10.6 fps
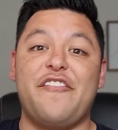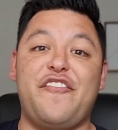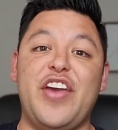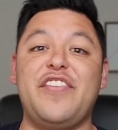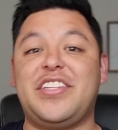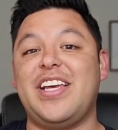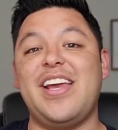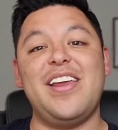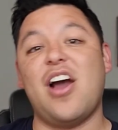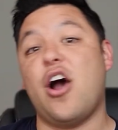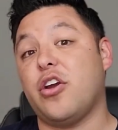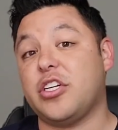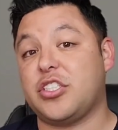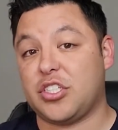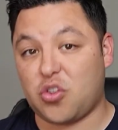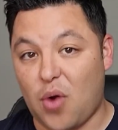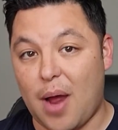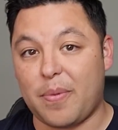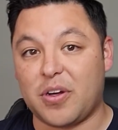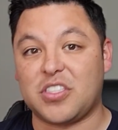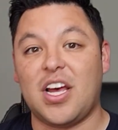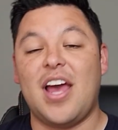1,500 subscribers.